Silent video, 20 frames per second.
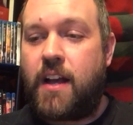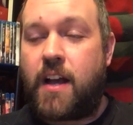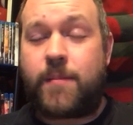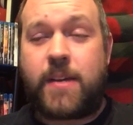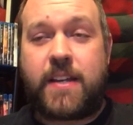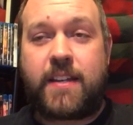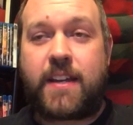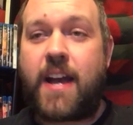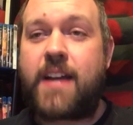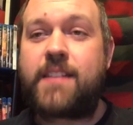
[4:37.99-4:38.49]
I
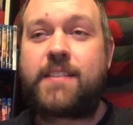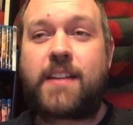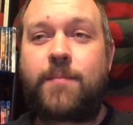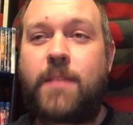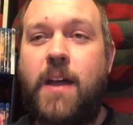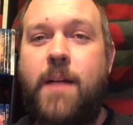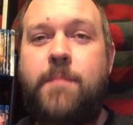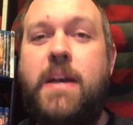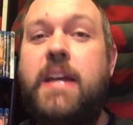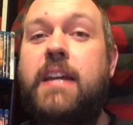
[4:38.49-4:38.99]
mean, guys,
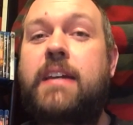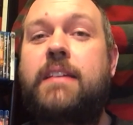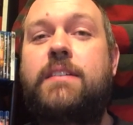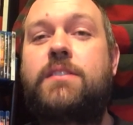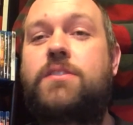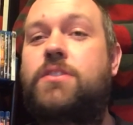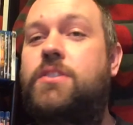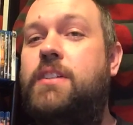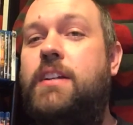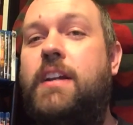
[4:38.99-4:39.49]
I'm not making
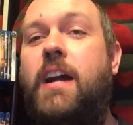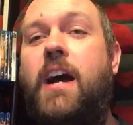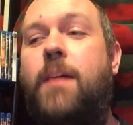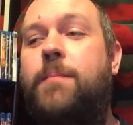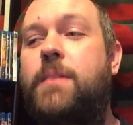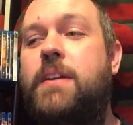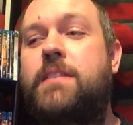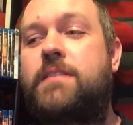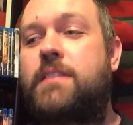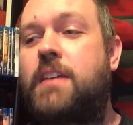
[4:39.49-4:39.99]
this shit
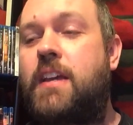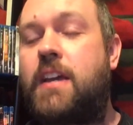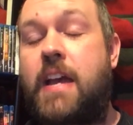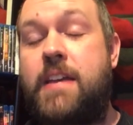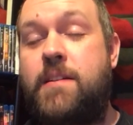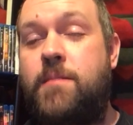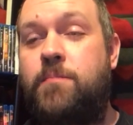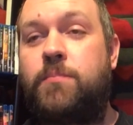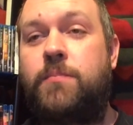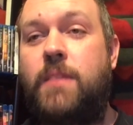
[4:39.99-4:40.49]
up. It's it,
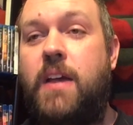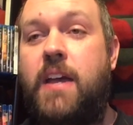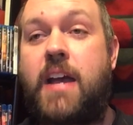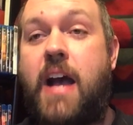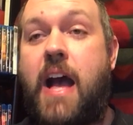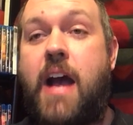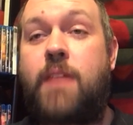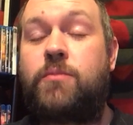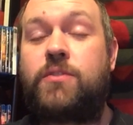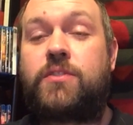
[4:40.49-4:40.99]
it,
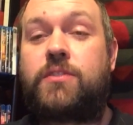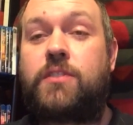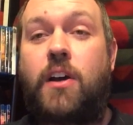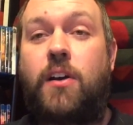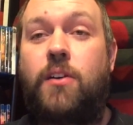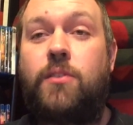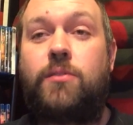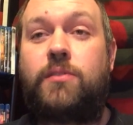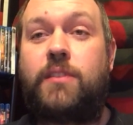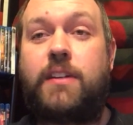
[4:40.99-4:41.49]
I was
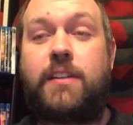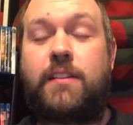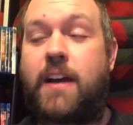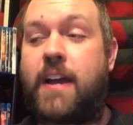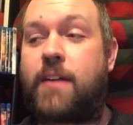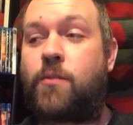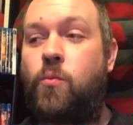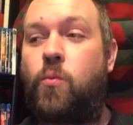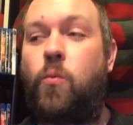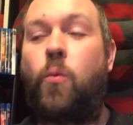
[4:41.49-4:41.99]
totally
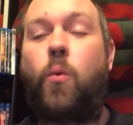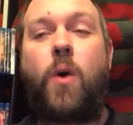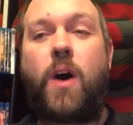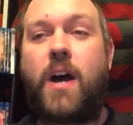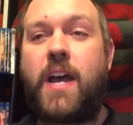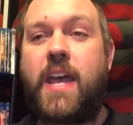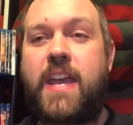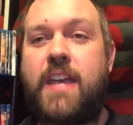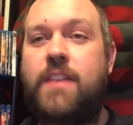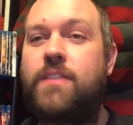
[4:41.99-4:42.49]
like,
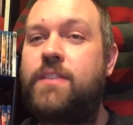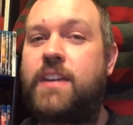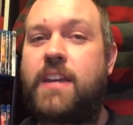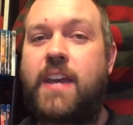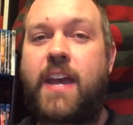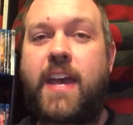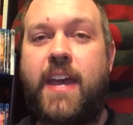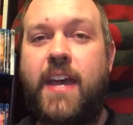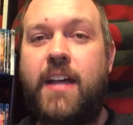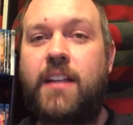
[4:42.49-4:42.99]
what in
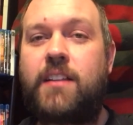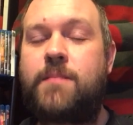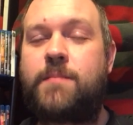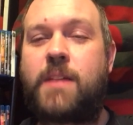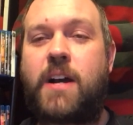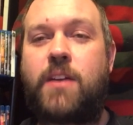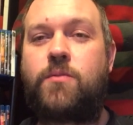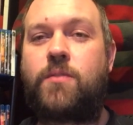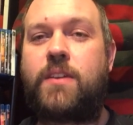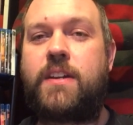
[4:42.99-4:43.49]
the hell
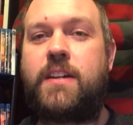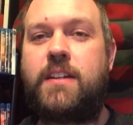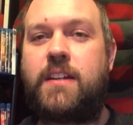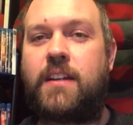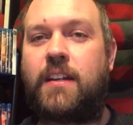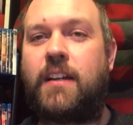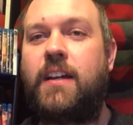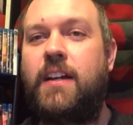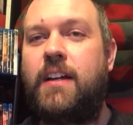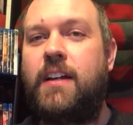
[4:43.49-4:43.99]
am I
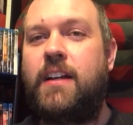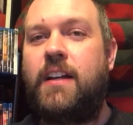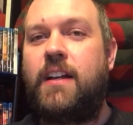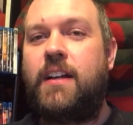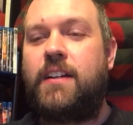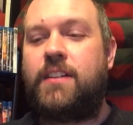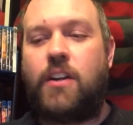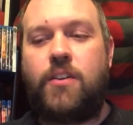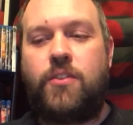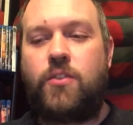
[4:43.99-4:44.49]
reading?
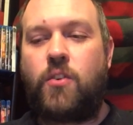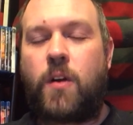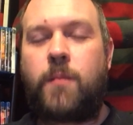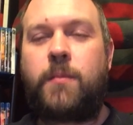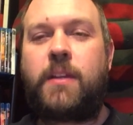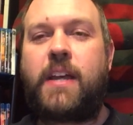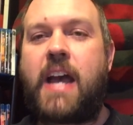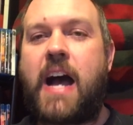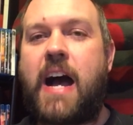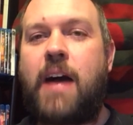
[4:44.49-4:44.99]
You know,
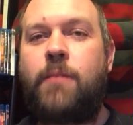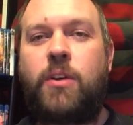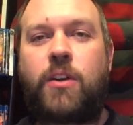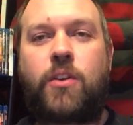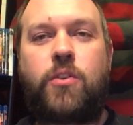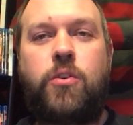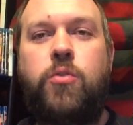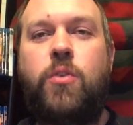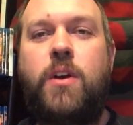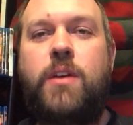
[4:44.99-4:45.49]
normally I
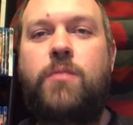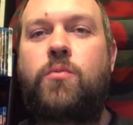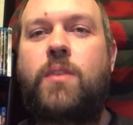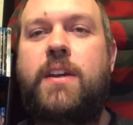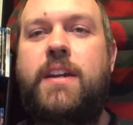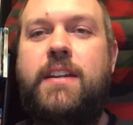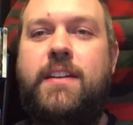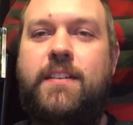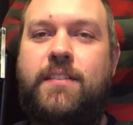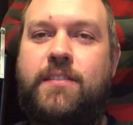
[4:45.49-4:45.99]
would quit
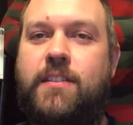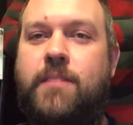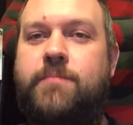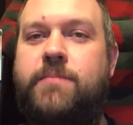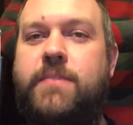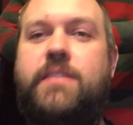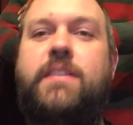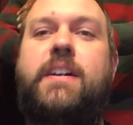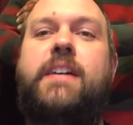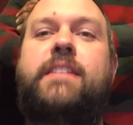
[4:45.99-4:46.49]
reading
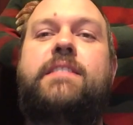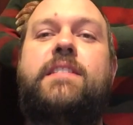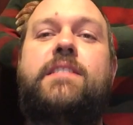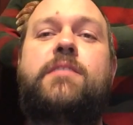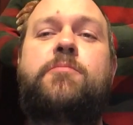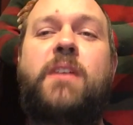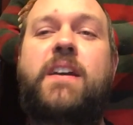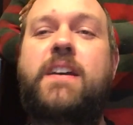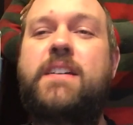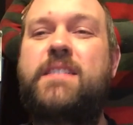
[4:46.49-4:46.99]
something like
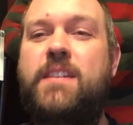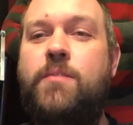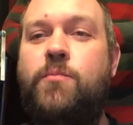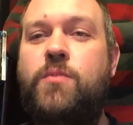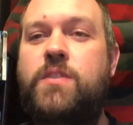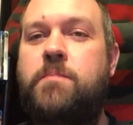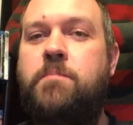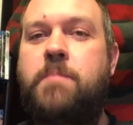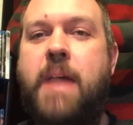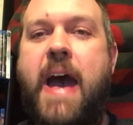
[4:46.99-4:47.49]
this because
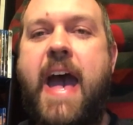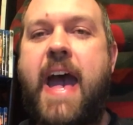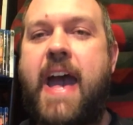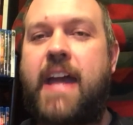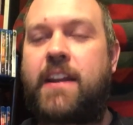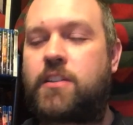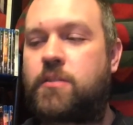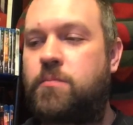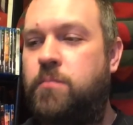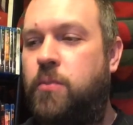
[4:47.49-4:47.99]
it was
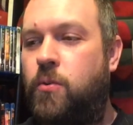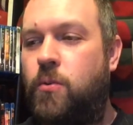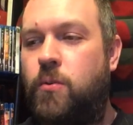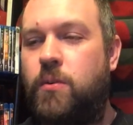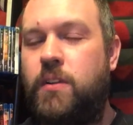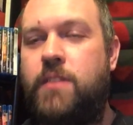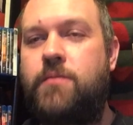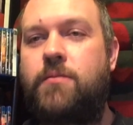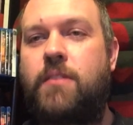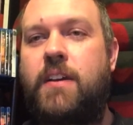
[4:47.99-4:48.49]
bad. It's
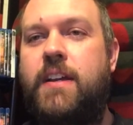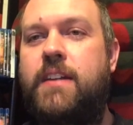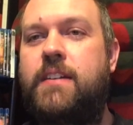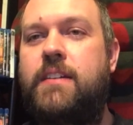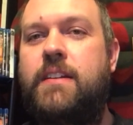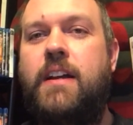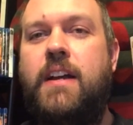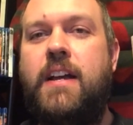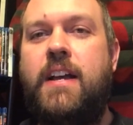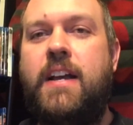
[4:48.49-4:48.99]
poorly
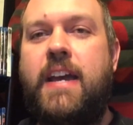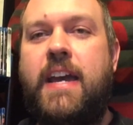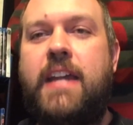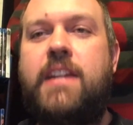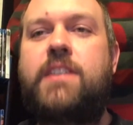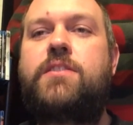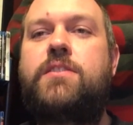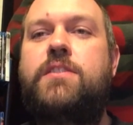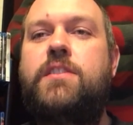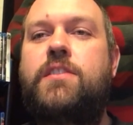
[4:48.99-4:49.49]
written,
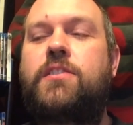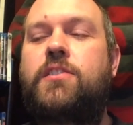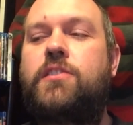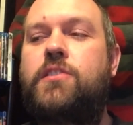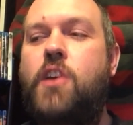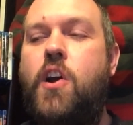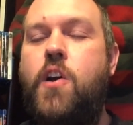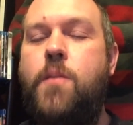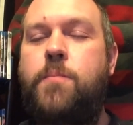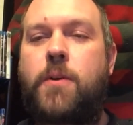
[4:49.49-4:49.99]
and it's
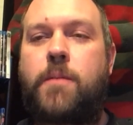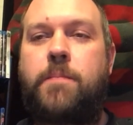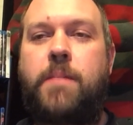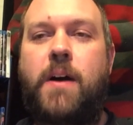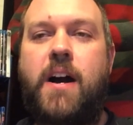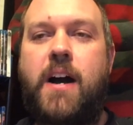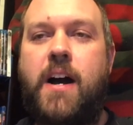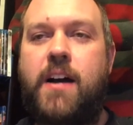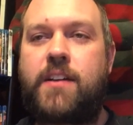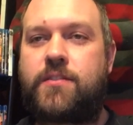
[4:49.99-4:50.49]
just so
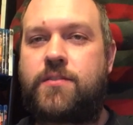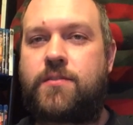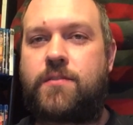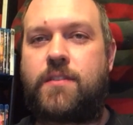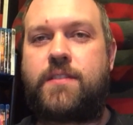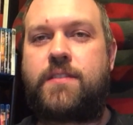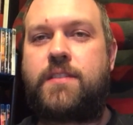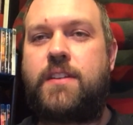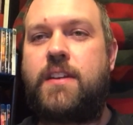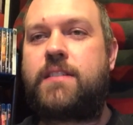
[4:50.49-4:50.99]

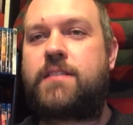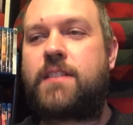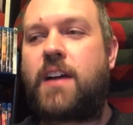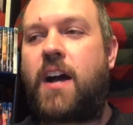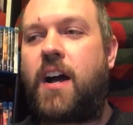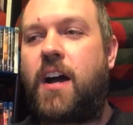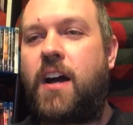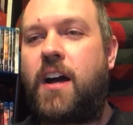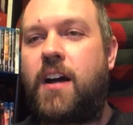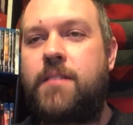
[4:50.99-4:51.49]
preposterous. It's
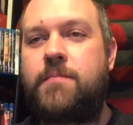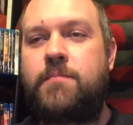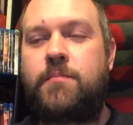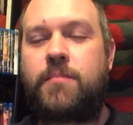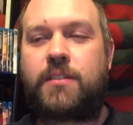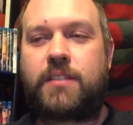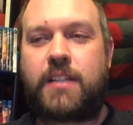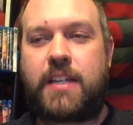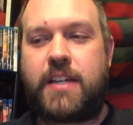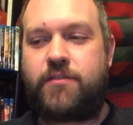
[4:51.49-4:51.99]

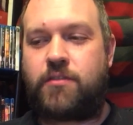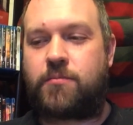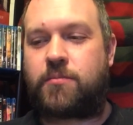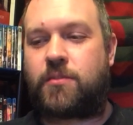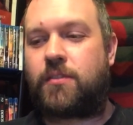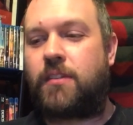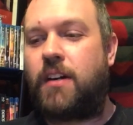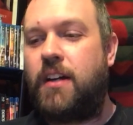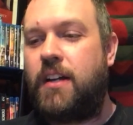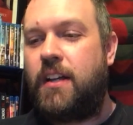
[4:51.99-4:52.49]

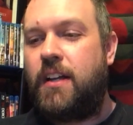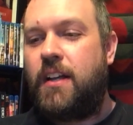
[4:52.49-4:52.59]
unbelievable.